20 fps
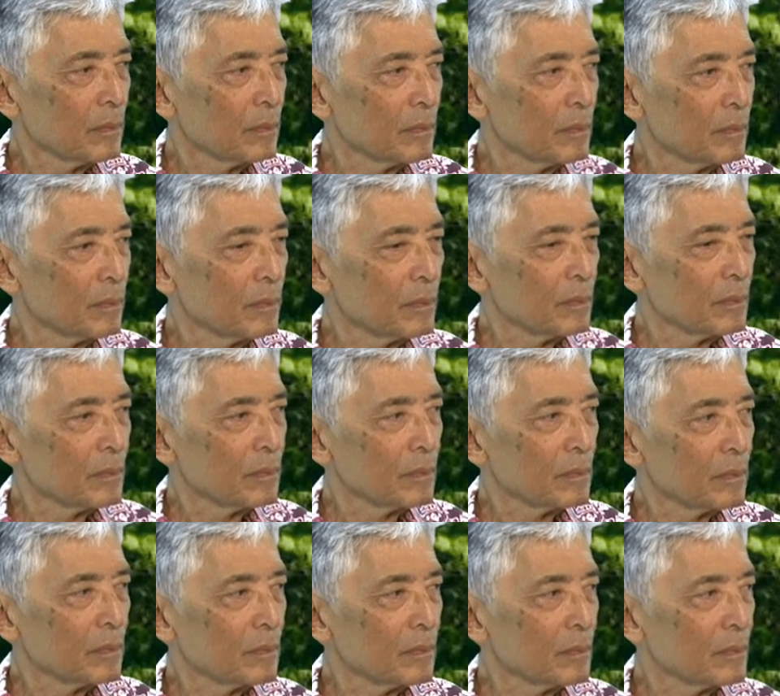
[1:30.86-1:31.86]

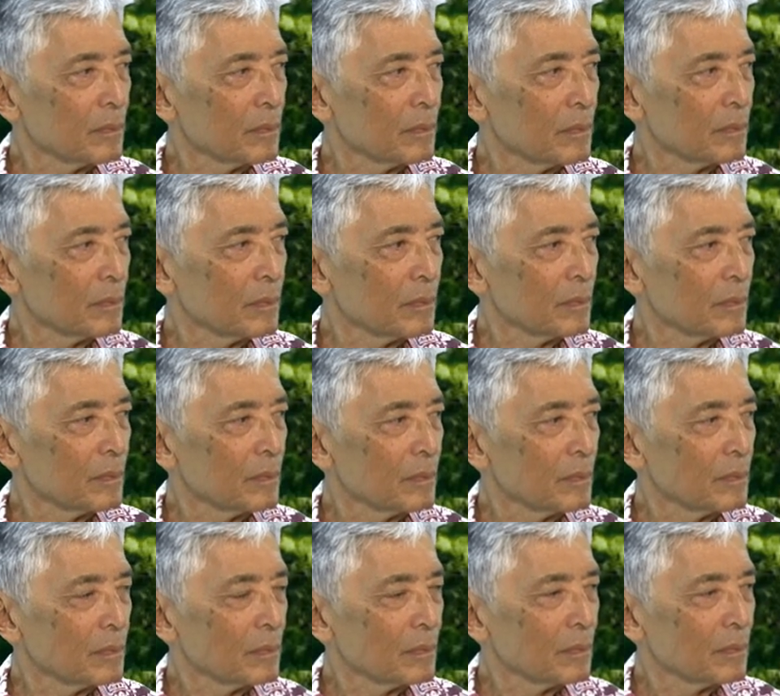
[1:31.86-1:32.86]

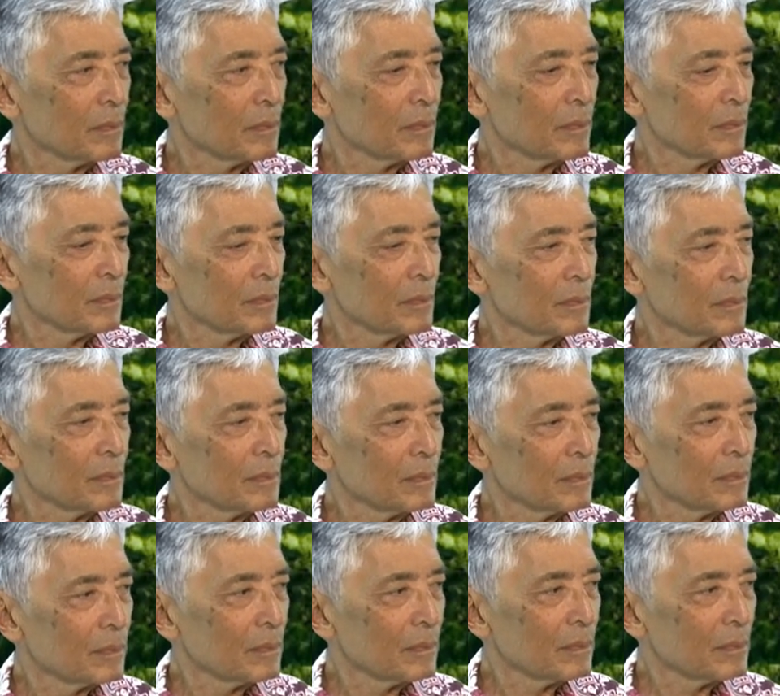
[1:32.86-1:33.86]

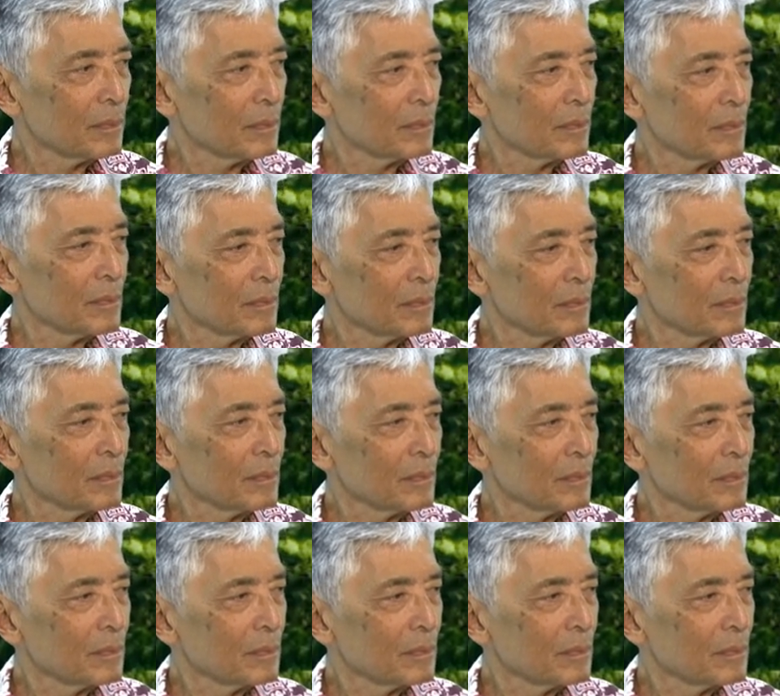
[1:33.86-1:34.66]
No words are spoken by the person on screen.